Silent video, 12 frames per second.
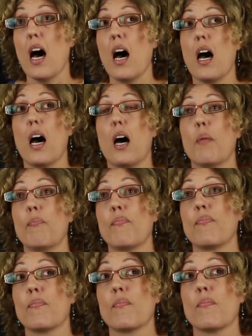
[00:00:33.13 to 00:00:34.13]

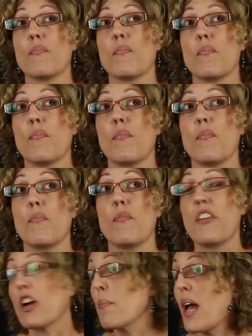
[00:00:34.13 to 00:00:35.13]

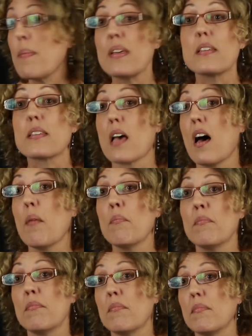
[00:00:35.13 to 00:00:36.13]
There may be
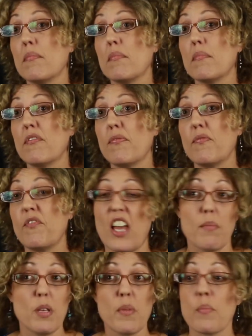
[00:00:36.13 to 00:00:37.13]
some
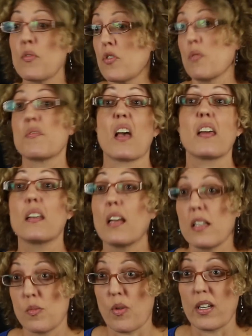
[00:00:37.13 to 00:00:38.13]
family members who say it
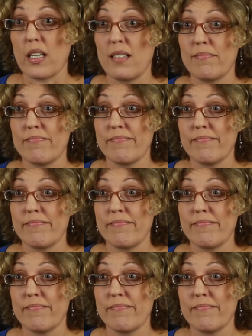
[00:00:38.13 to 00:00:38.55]
does bring it.